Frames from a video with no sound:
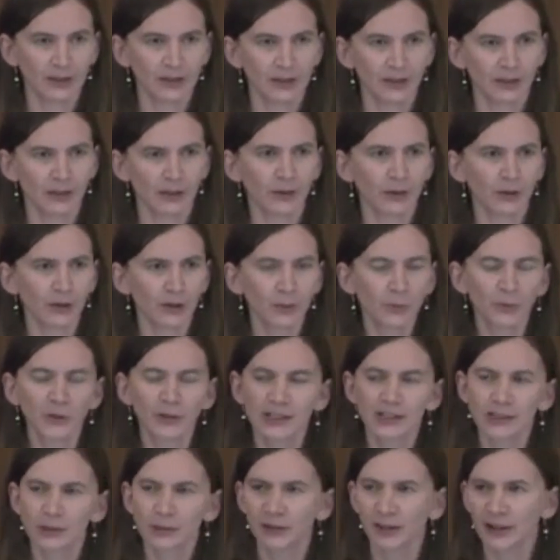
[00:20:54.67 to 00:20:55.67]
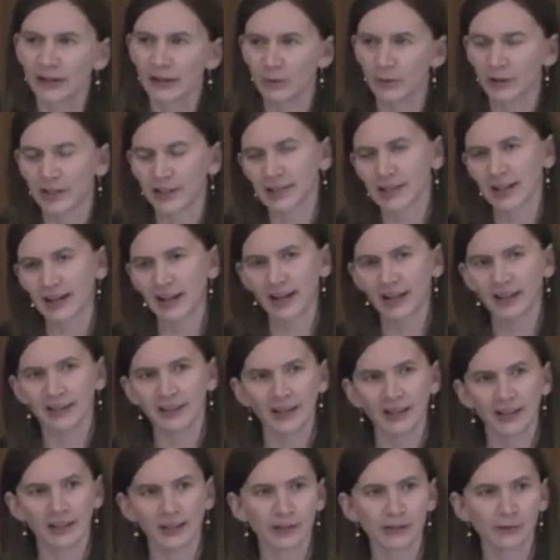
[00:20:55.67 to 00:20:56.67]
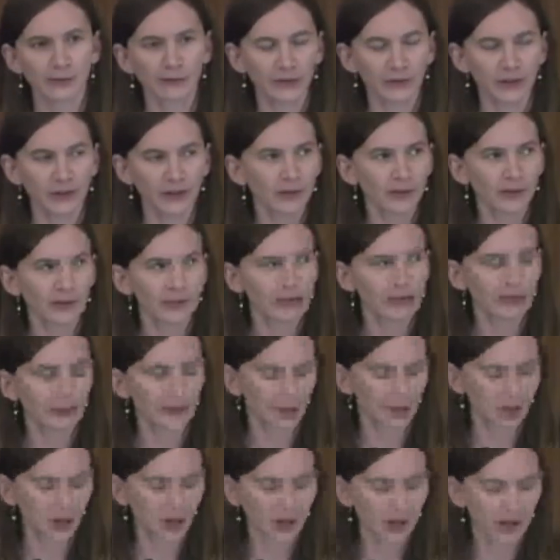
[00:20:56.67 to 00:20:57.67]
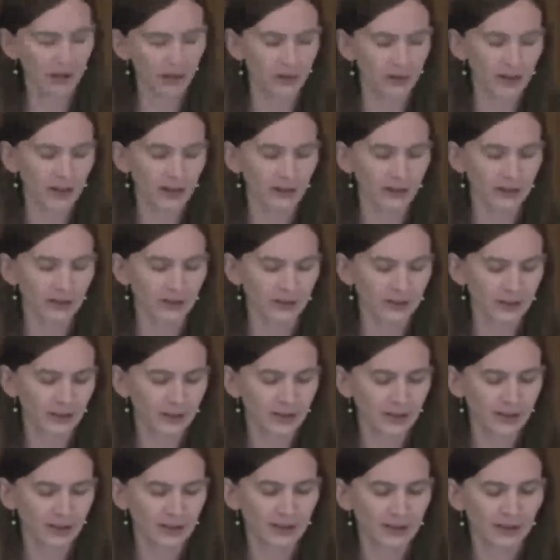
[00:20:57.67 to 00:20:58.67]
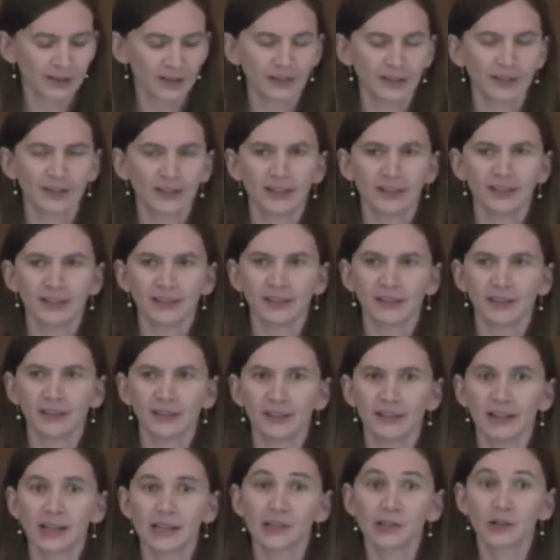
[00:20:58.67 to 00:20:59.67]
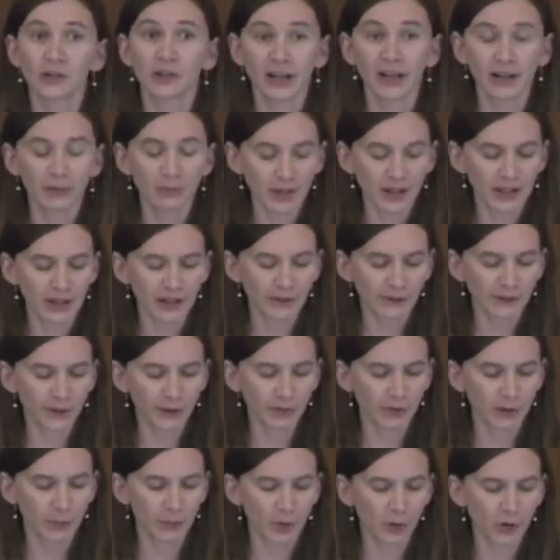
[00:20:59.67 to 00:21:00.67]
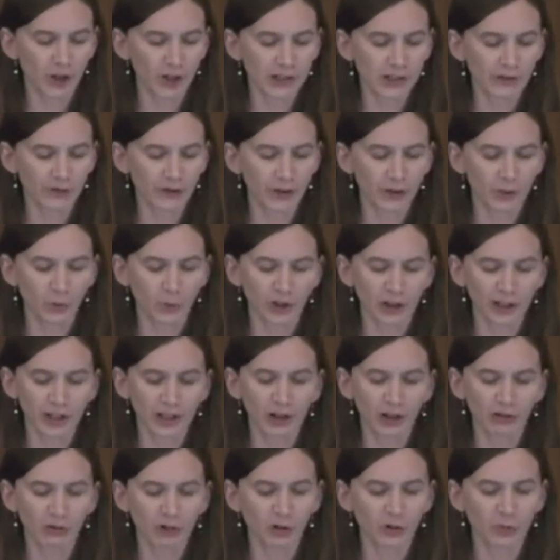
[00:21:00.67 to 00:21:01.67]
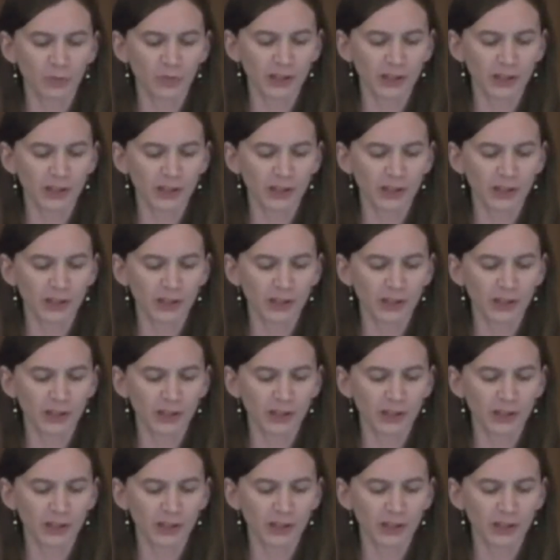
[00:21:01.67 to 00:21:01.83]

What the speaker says: The third principle I want to highlight is freedom and autonomy. Yesterday, many of the reports from the working group